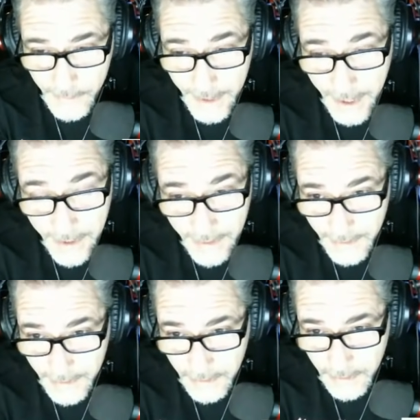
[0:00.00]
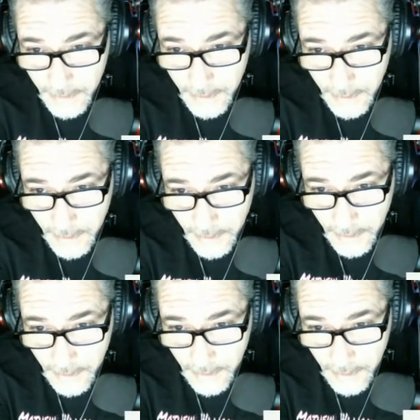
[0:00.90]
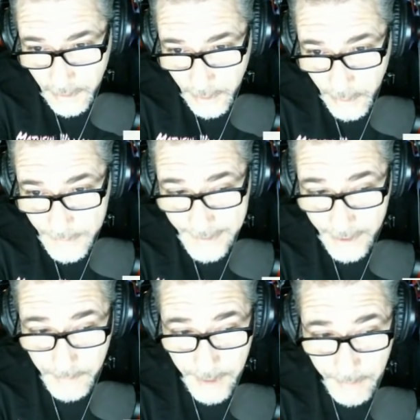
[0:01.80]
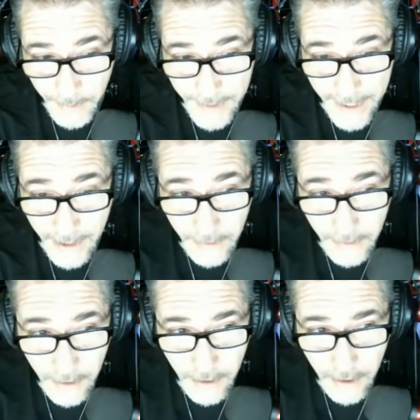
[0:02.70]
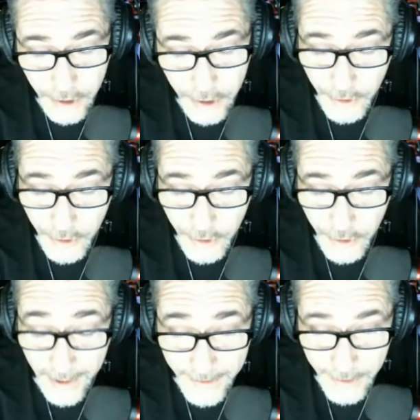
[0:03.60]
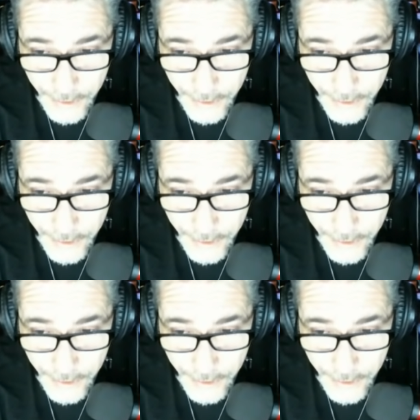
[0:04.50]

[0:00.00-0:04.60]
day. You see the people that are trying to do